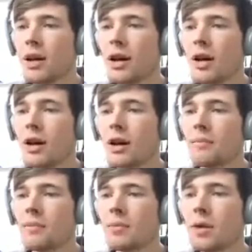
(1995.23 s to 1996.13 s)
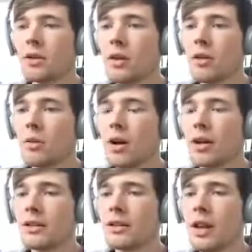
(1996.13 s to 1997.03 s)
um, because
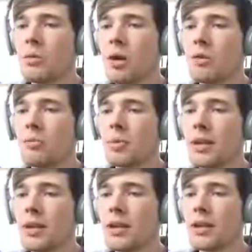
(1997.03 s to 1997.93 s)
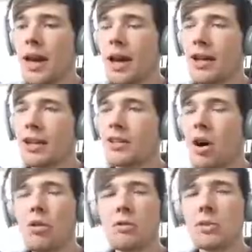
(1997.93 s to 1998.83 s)
otherwise there won't be any
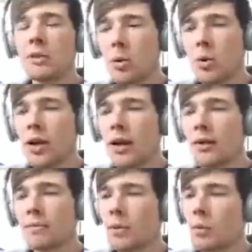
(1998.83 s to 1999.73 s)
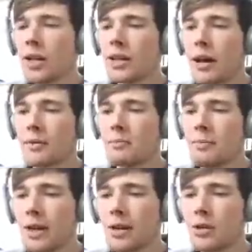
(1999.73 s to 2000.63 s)
golems spawning. We need to have as
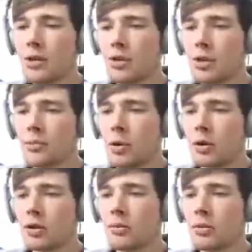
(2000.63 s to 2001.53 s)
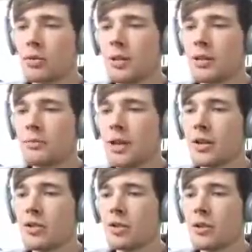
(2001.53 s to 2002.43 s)
many doors as possible, so we need to
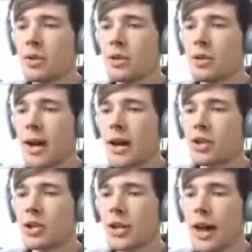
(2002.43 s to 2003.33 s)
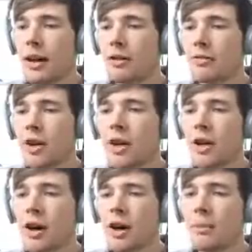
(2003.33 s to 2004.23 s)
make sure that we do actually have
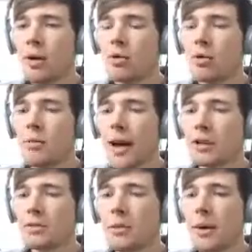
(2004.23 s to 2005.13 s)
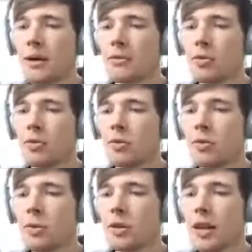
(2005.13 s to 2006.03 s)
um, all the maximum amount of doors
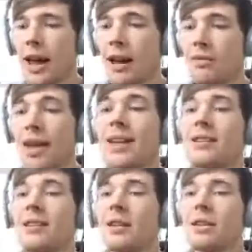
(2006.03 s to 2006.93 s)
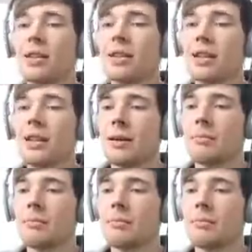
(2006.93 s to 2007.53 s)
that we can have in the TD